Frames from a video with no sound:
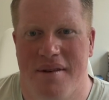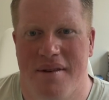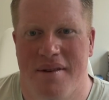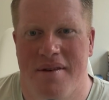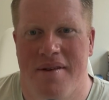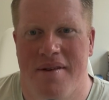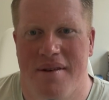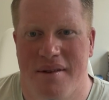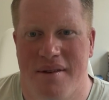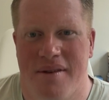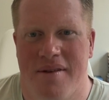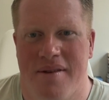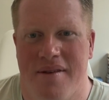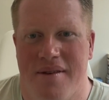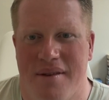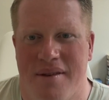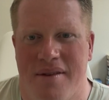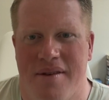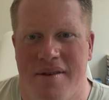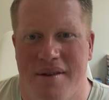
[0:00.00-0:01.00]
with one
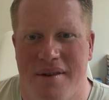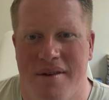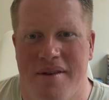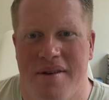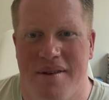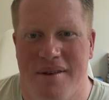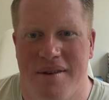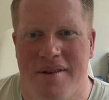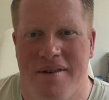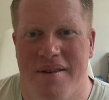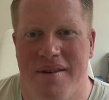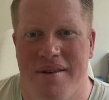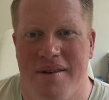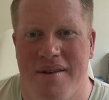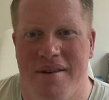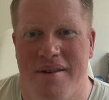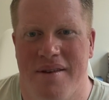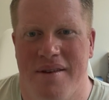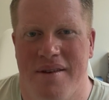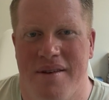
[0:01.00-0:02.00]
vote locally.
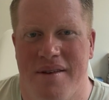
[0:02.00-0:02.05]
And then